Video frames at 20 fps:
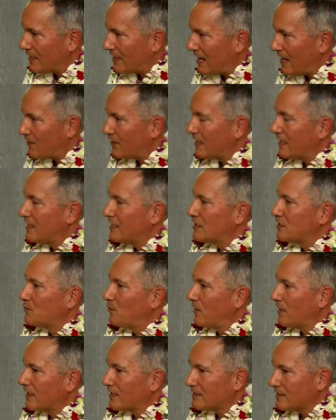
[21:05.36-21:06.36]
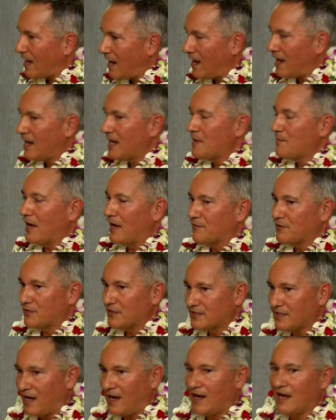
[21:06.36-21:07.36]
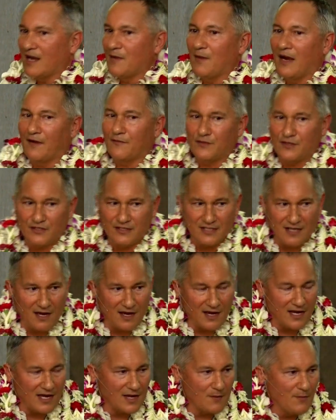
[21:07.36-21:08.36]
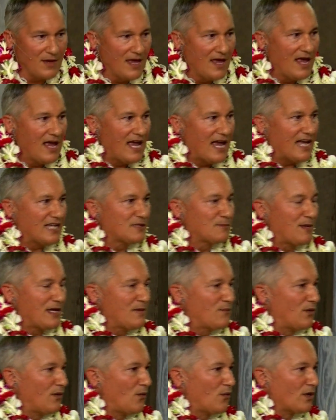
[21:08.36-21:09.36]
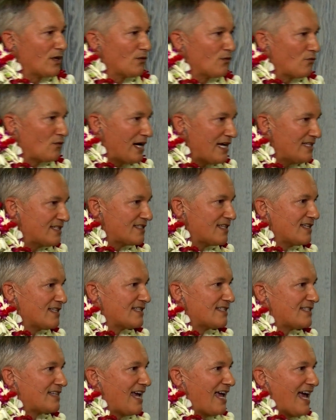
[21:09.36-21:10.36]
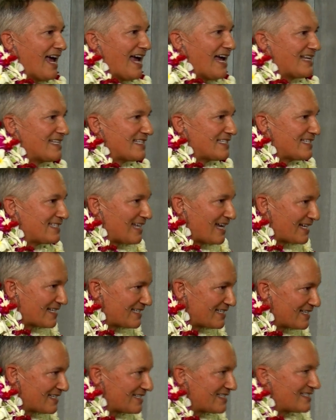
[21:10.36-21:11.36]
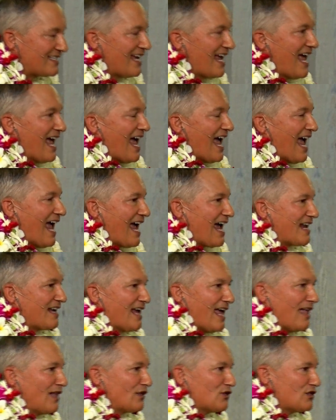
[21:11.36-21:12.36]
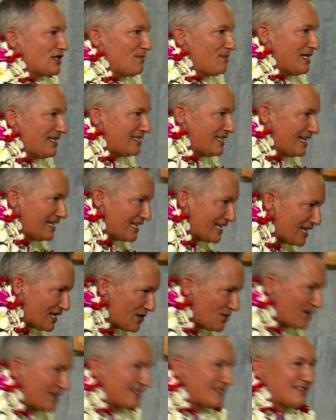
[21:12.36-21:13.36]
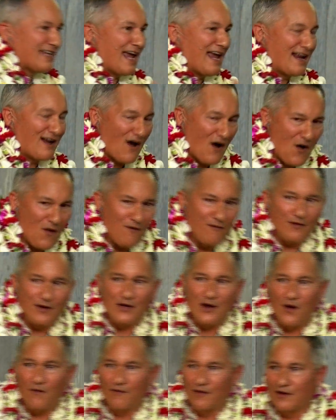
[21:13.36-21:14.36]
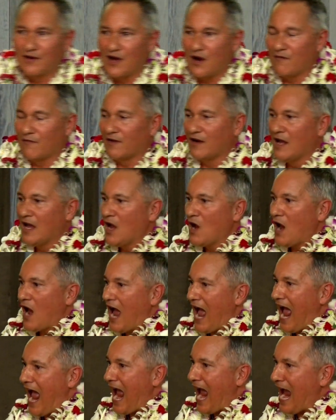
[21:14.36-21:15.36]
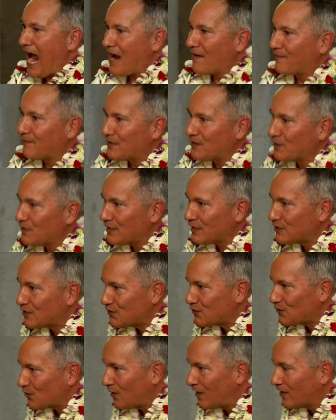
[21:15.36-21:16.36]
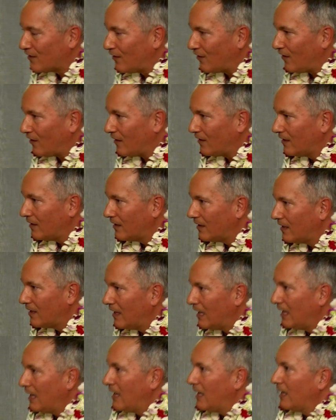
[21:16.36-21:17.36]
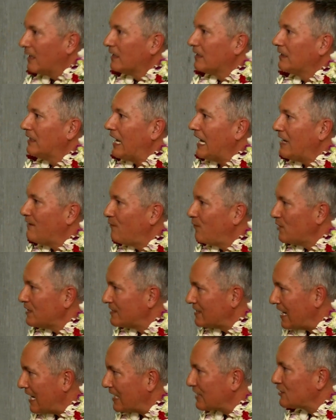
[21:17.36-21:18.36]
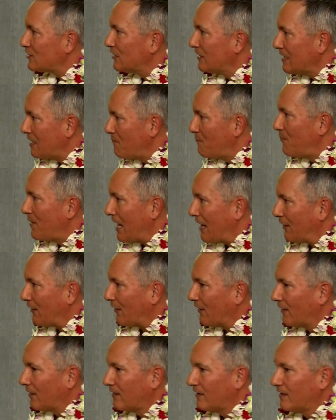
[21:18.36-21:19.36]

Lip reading: out in his book, time after time after time, as people were racist and sexist and LGBTQist and over and over and over. After the struggle, life was actually better